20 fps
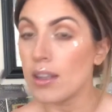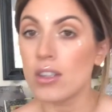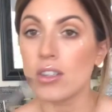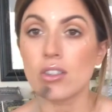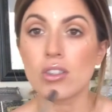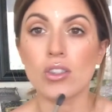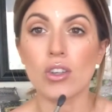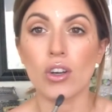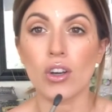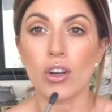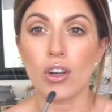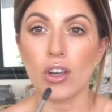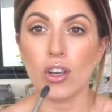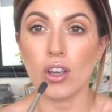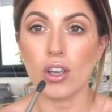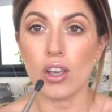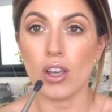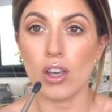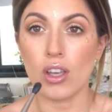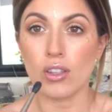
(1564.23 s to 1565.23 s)
So
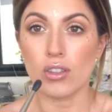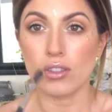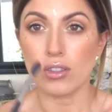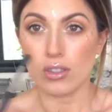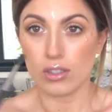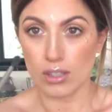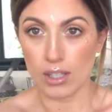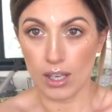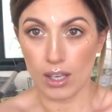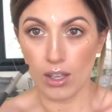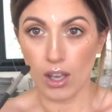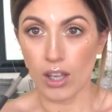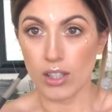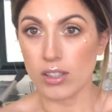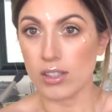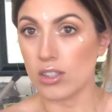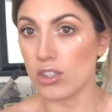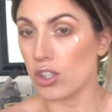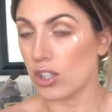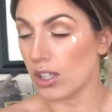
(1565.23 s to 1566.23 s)
yeah,
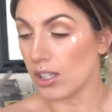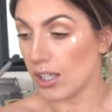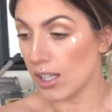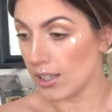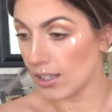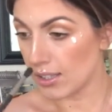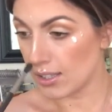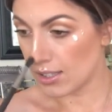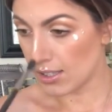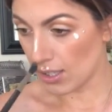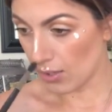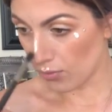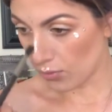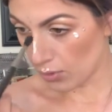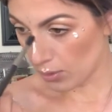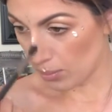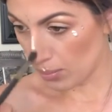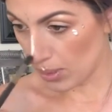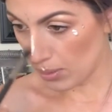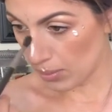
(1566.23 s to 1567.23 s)
you can let this set for
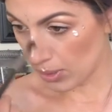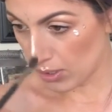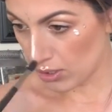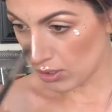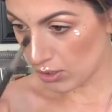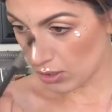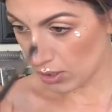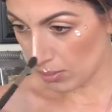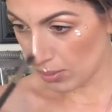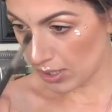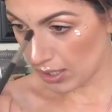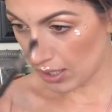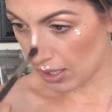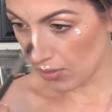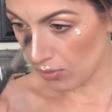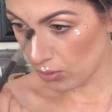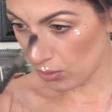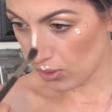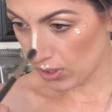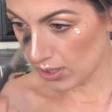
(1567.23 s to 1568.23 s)
a bit, but you just got to be
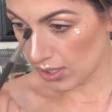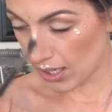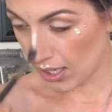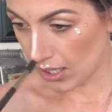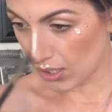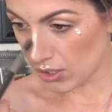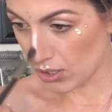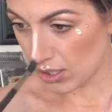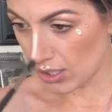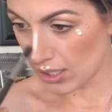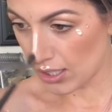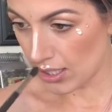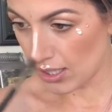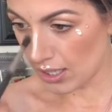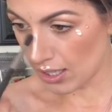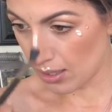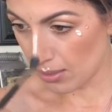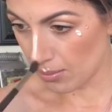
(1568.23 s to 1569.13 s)
careful because it actually,